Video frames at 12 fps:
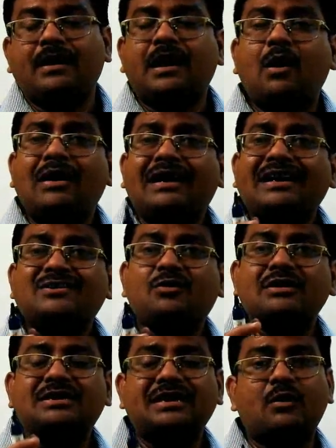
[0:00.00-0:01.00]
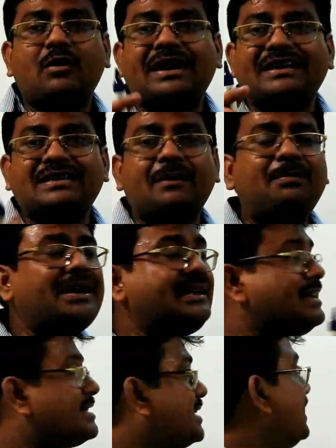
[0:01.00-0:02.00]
Now let us consider one example in this